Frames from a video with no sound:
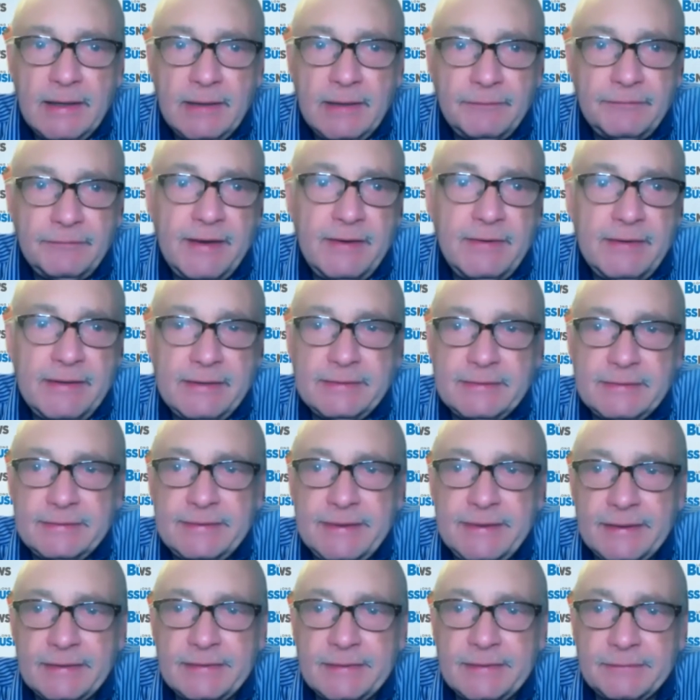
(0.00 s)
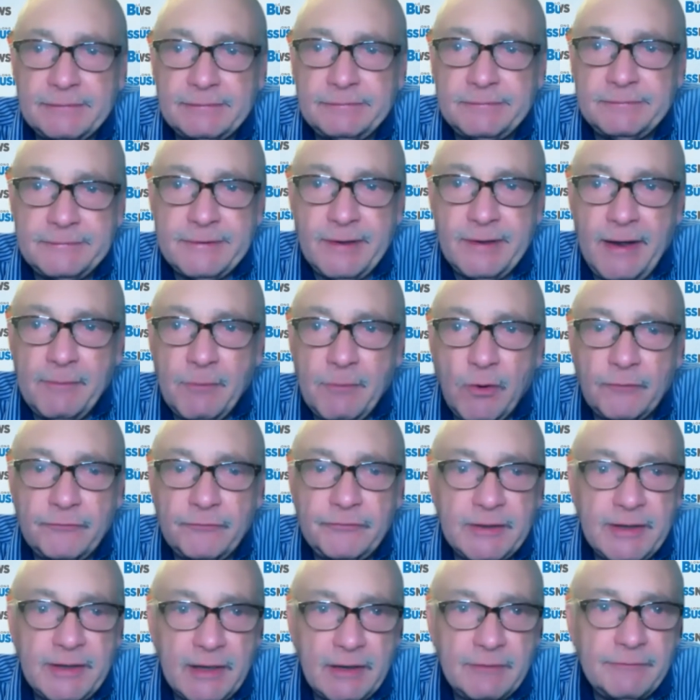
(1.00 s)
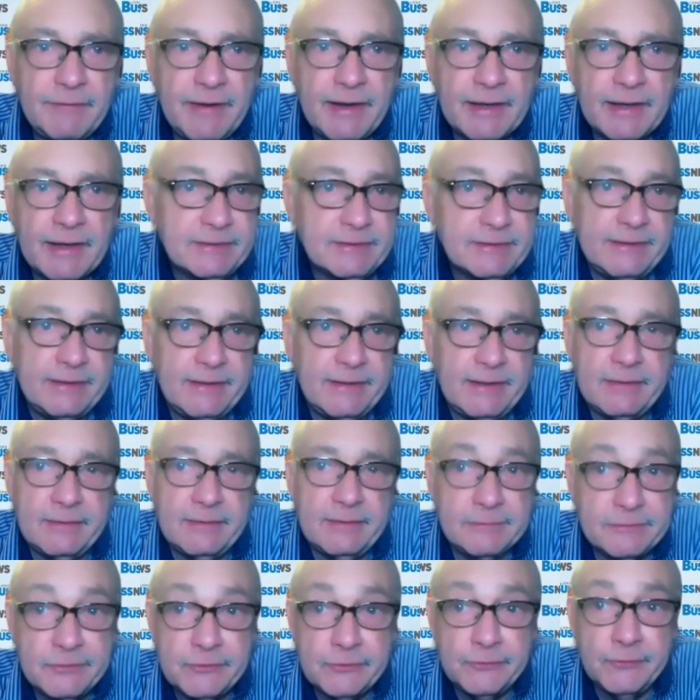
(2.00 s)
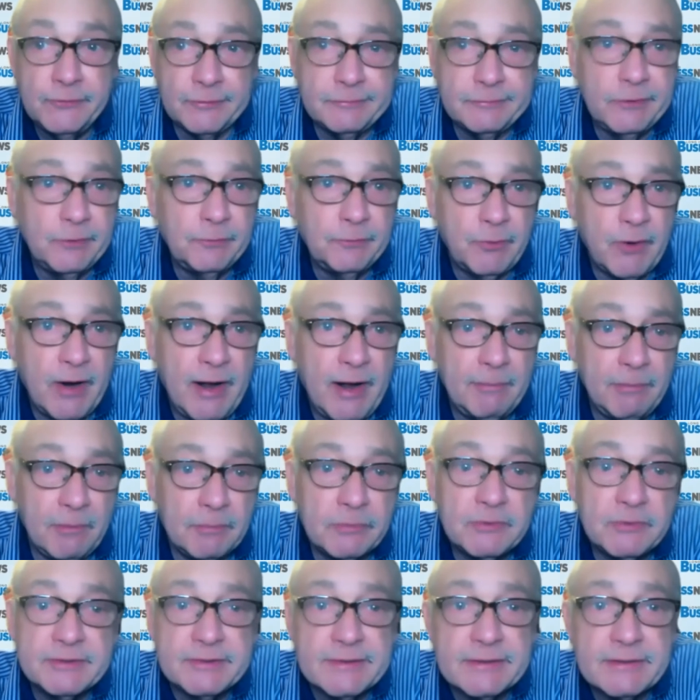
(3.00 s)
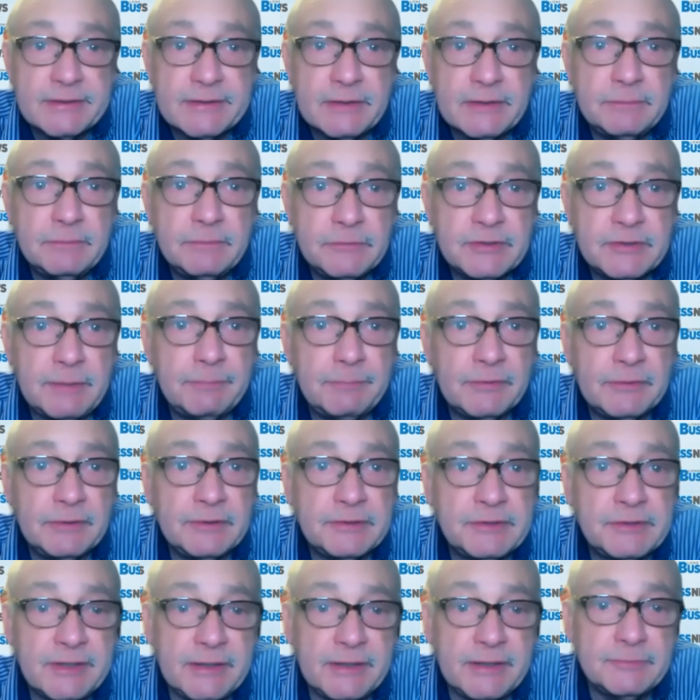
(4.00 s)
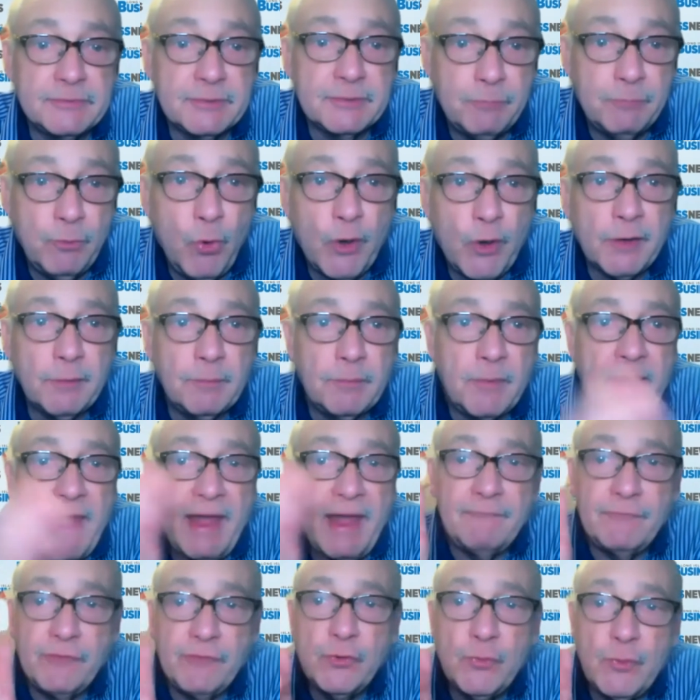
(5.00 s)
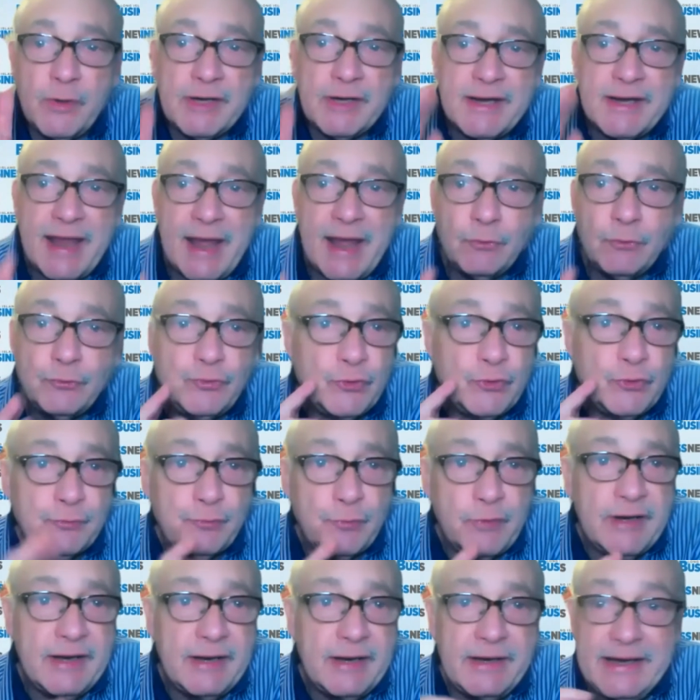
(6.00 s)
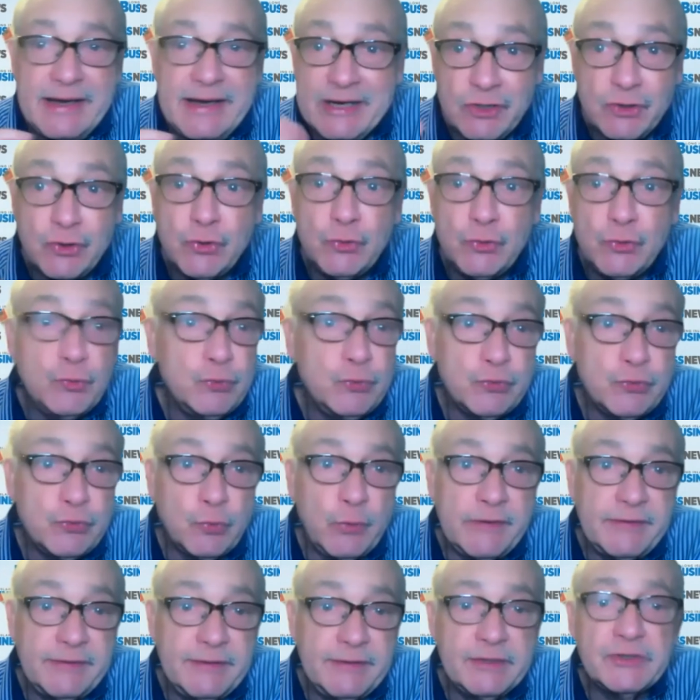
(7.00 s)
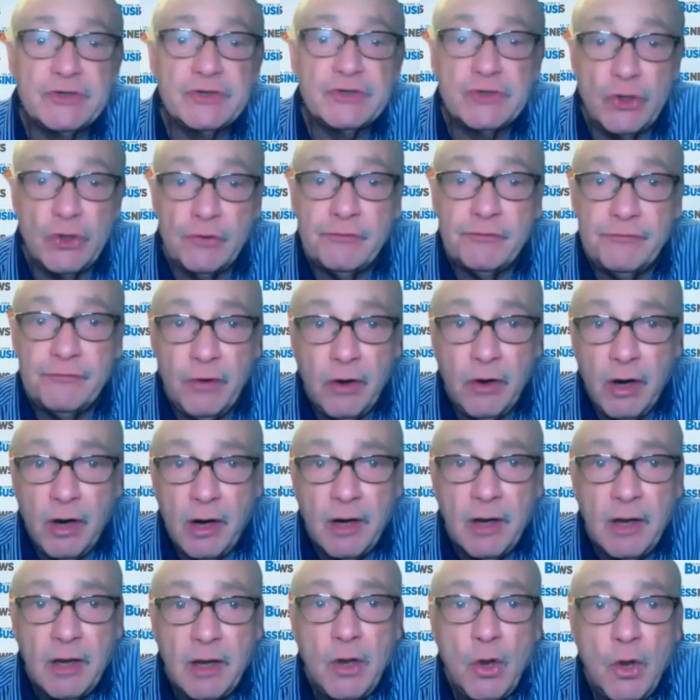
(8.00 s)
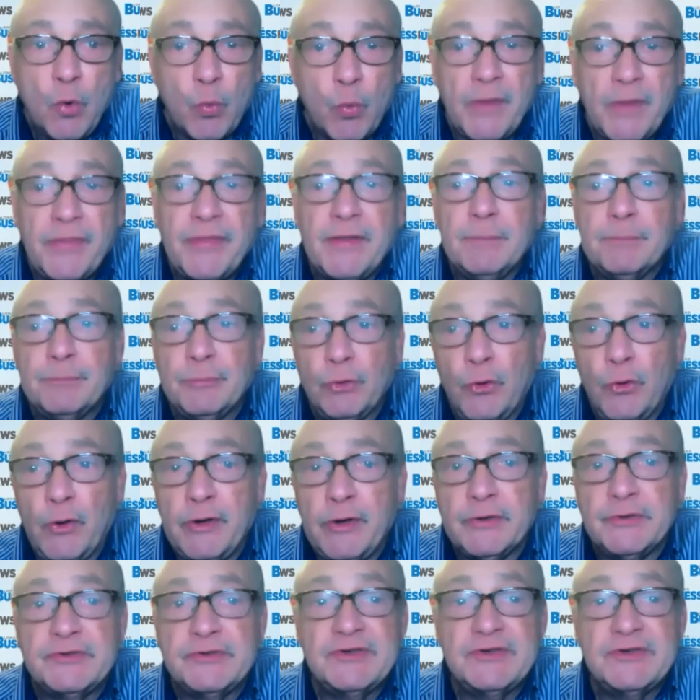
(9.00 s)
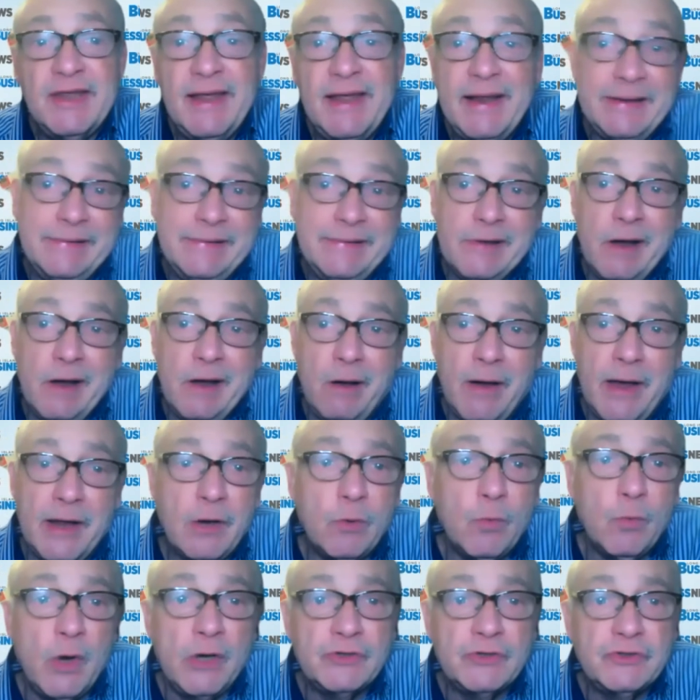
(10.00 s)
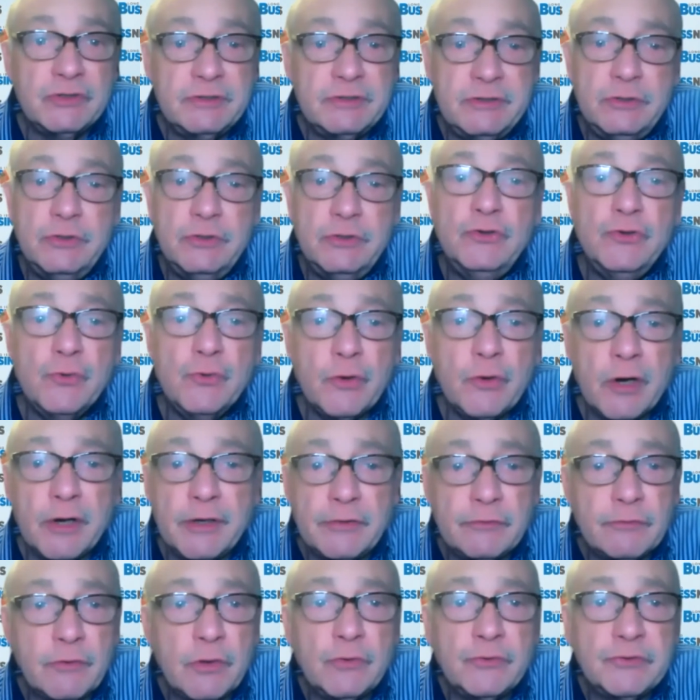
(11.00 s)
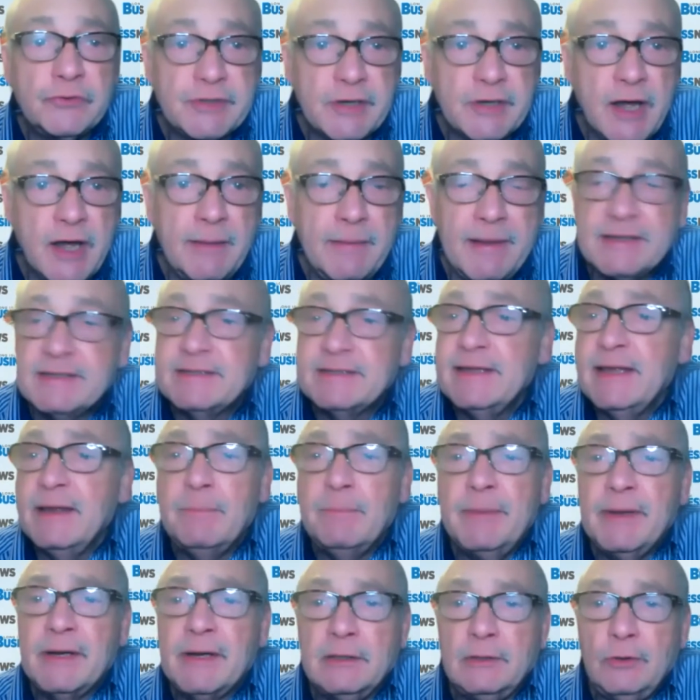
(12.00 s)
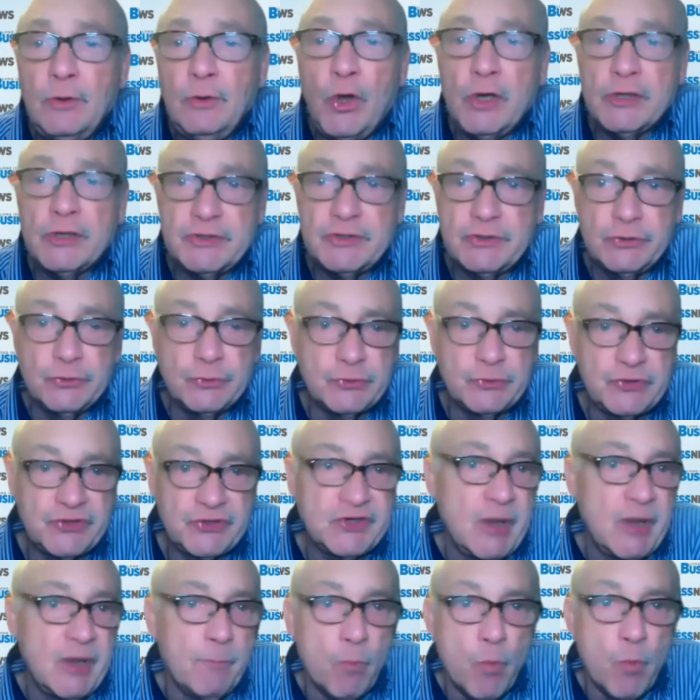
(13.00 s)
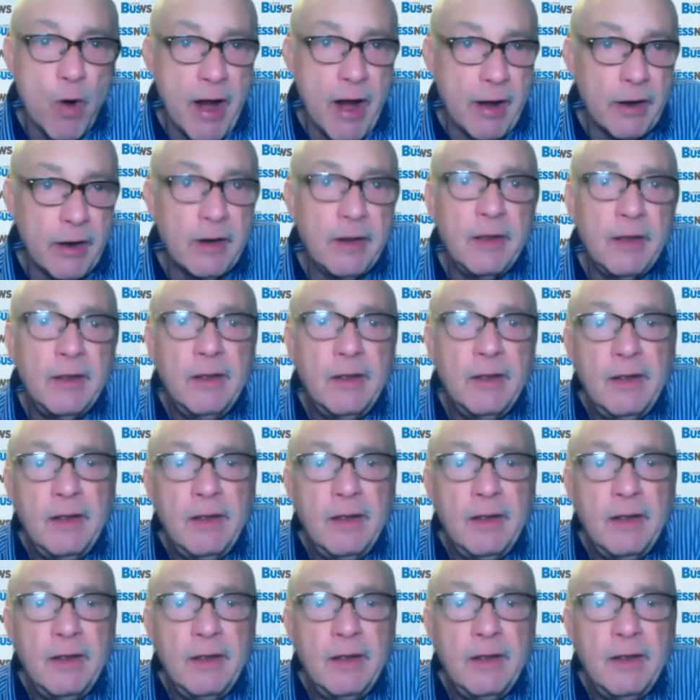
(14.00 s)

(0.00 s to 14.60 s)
If they need to take time off to get a vaccine, I go, sure, no problem, because that's something that seems important. Have you encountered issues with this so far, with employers saying, no, I don't want you to do it on your own time? Has there been a lawsuit somewhere?